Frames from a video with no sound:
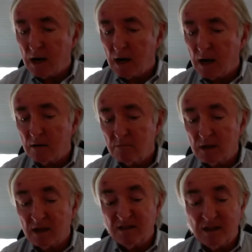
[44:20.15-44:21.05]

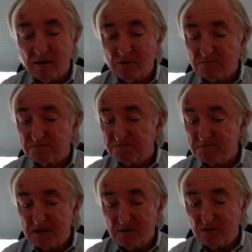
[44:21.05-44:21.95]
And they're
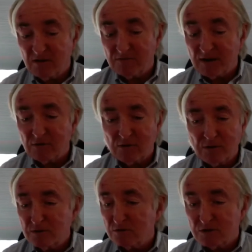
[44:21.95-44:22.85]
their viral
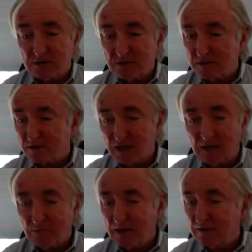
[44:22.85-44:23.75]
loads are just the same
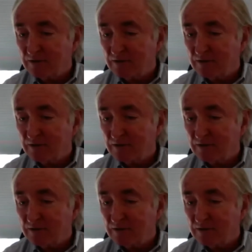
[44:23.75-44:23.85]
as